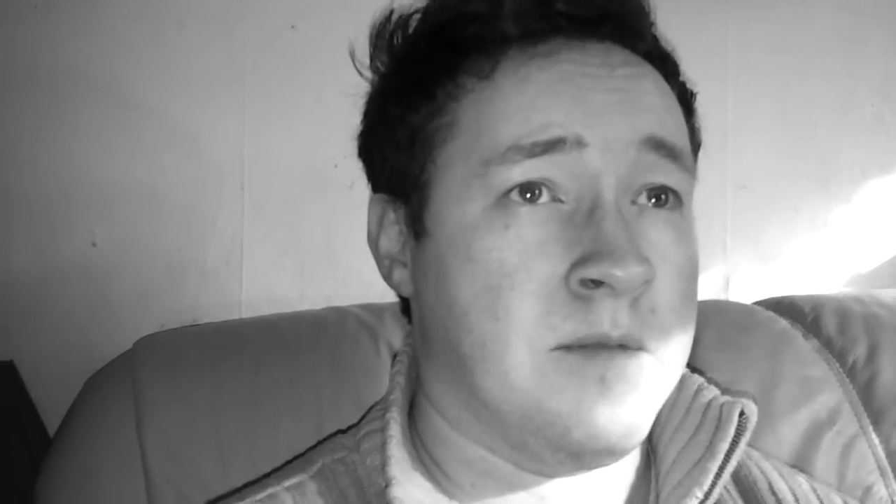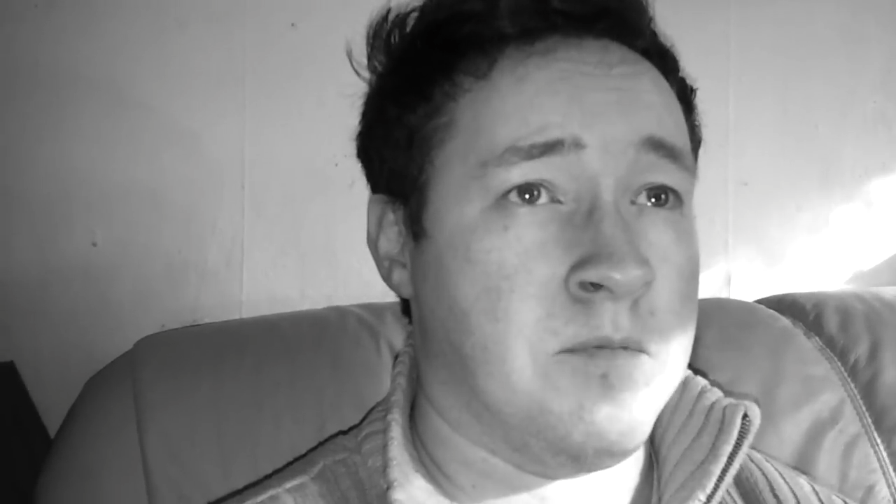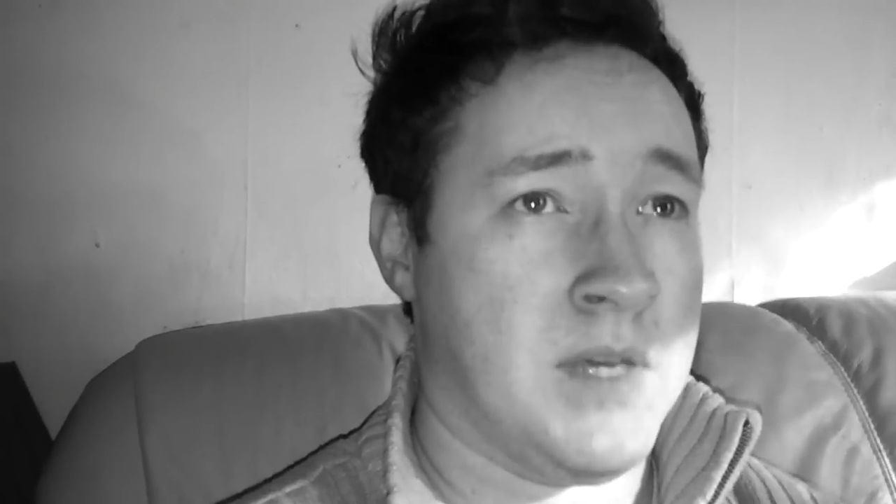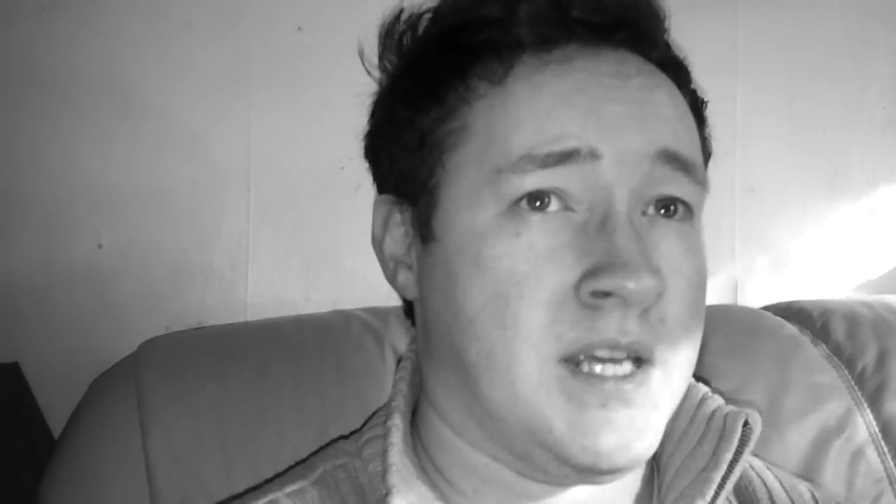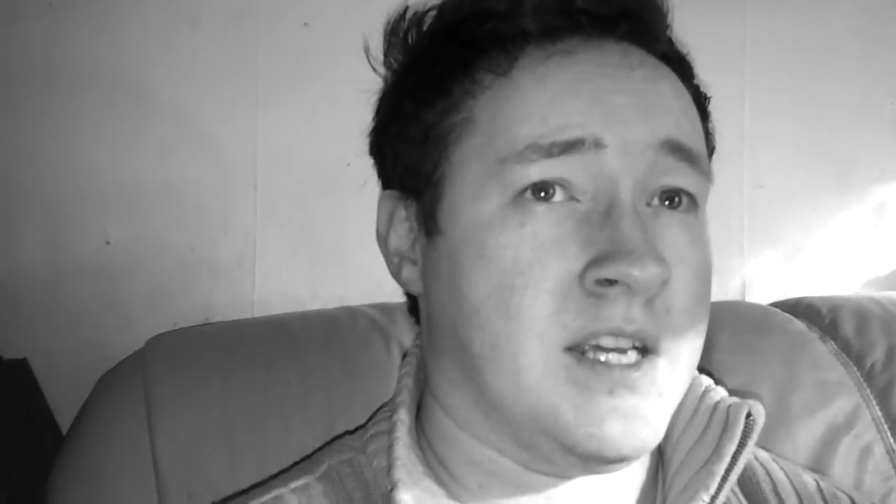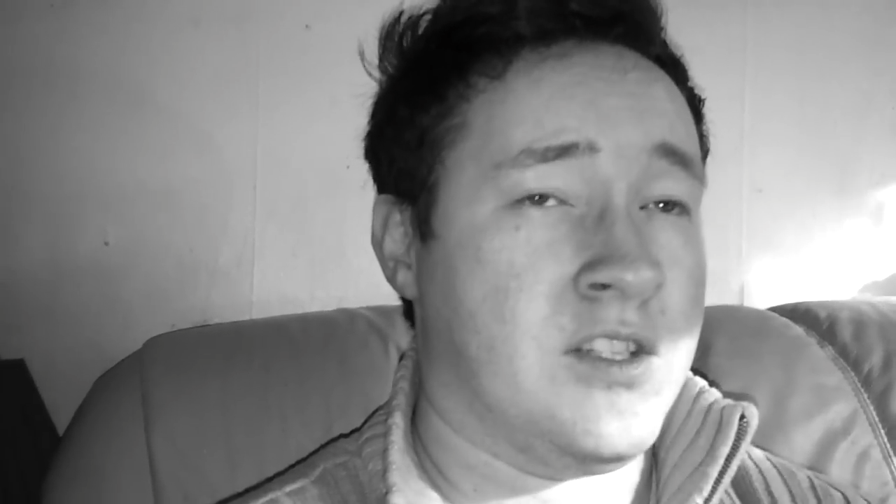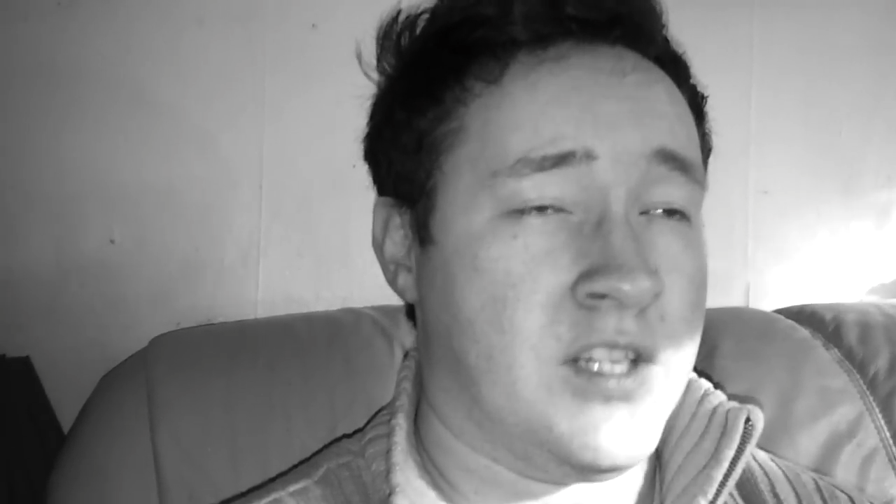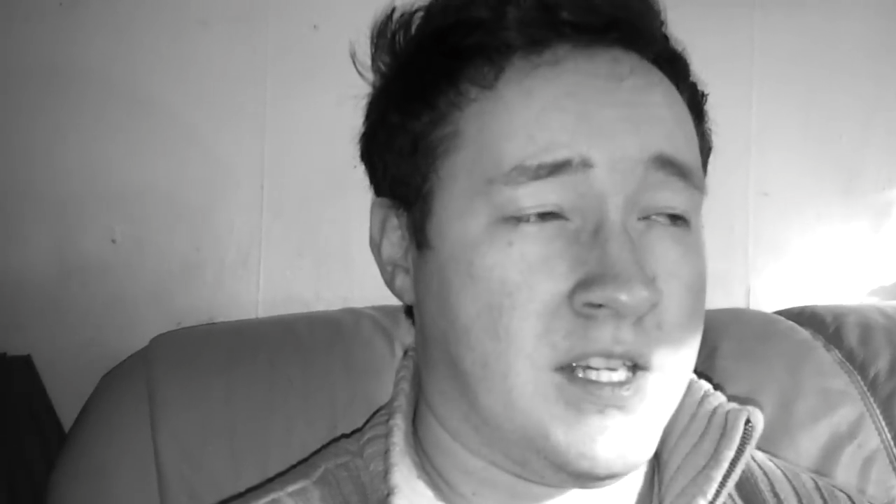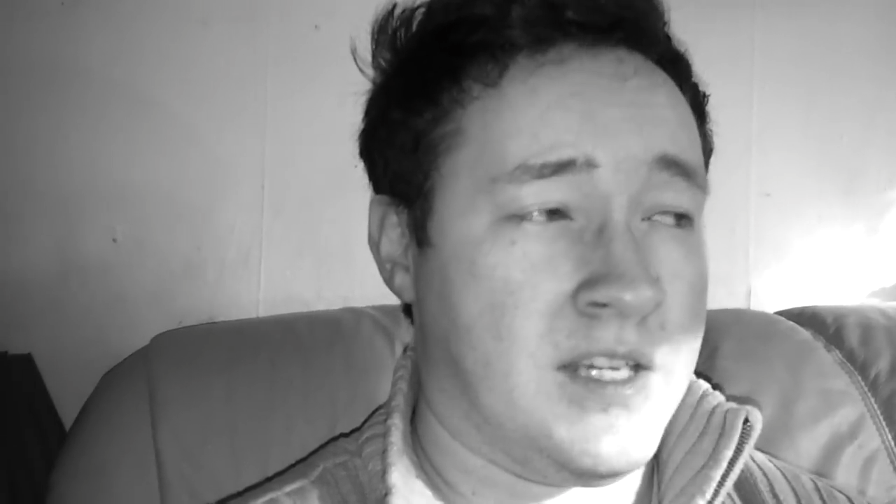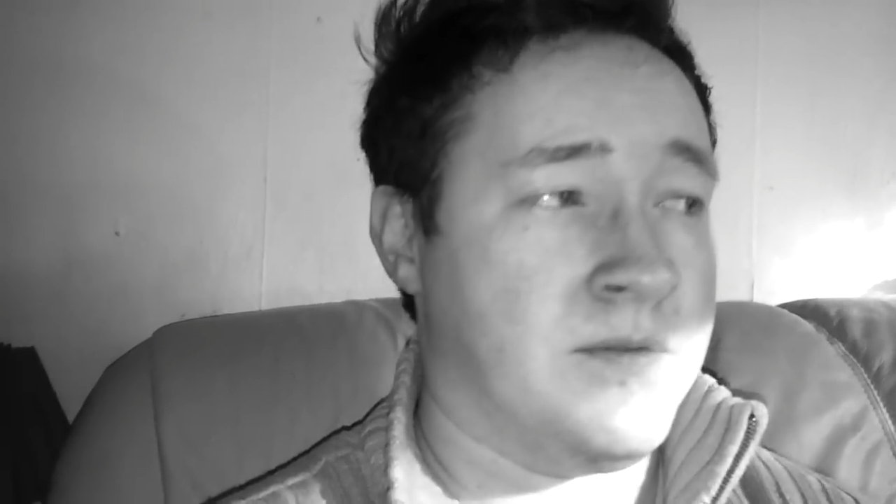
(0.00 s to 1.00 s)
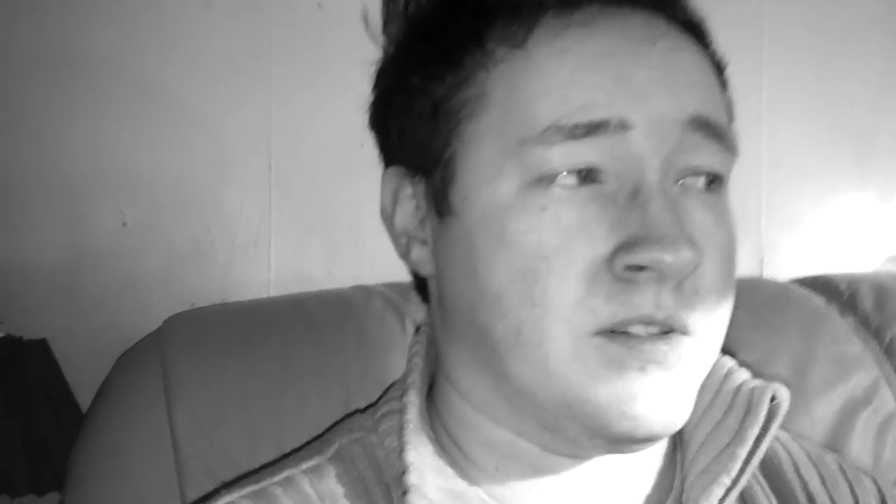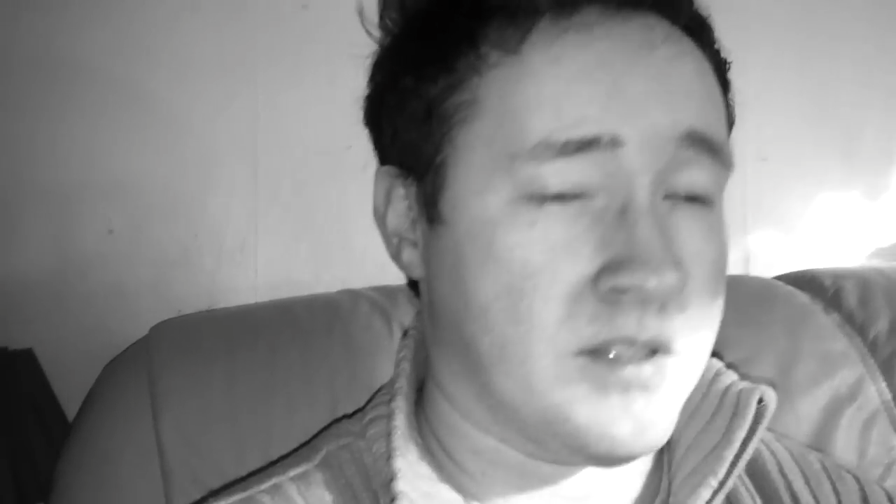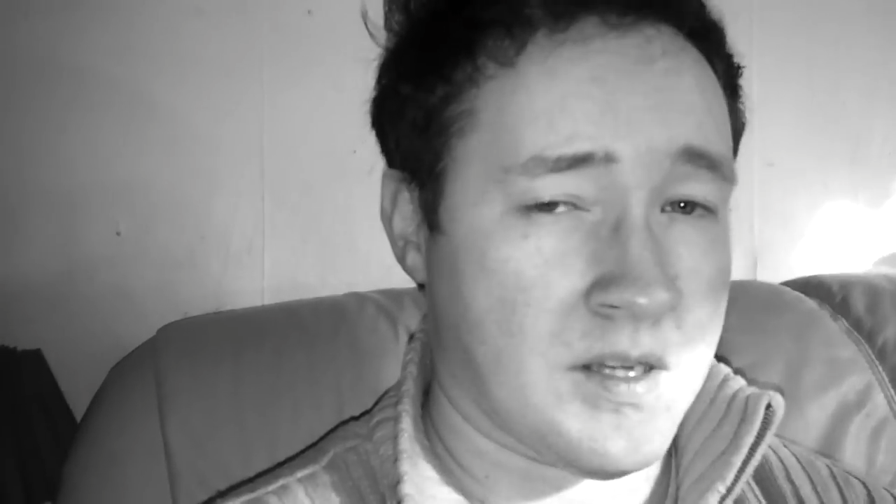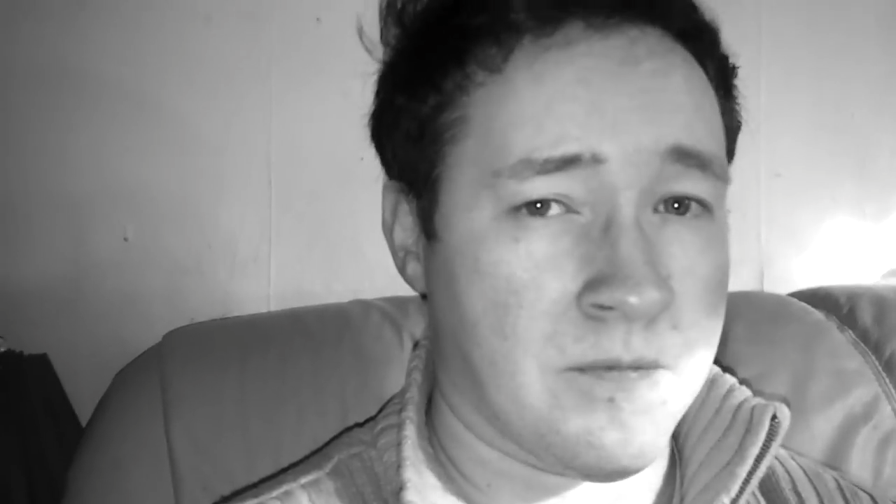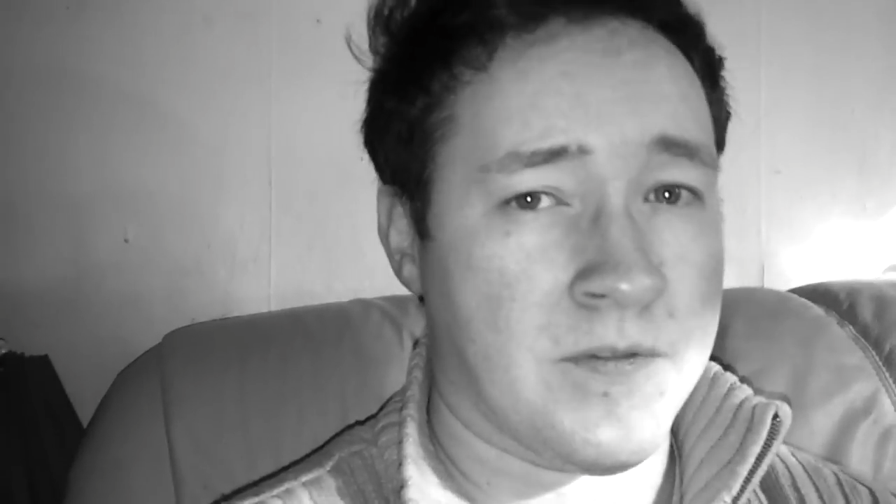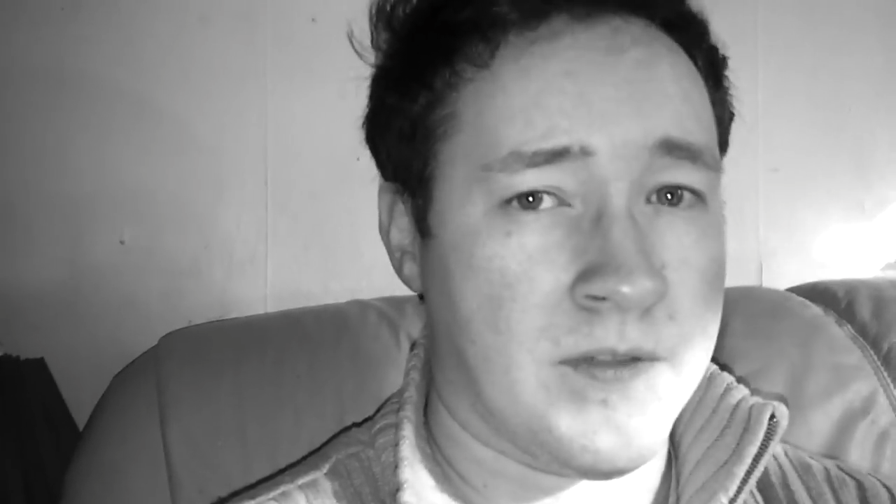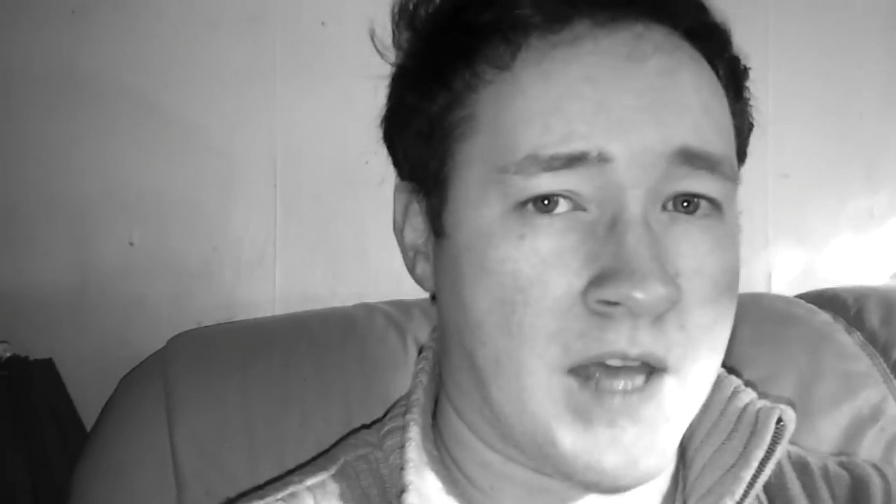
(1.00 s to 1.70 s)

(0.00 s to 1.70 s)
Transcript: me achieving something